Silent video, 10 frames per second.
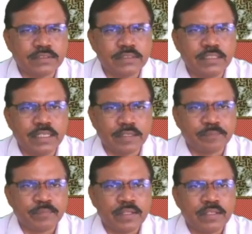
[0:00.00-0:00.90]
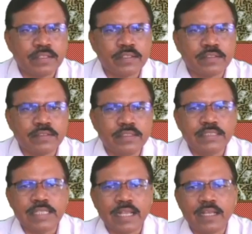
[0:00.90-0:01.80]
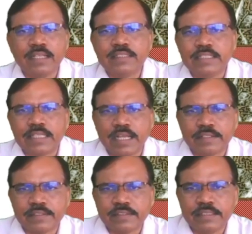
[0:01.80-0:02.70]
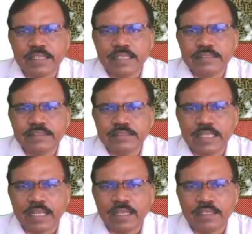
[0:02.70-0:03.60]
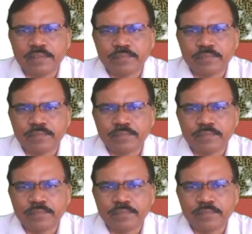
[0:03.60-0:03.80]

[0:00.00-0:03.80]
here. This angle theta. Theta is this angle.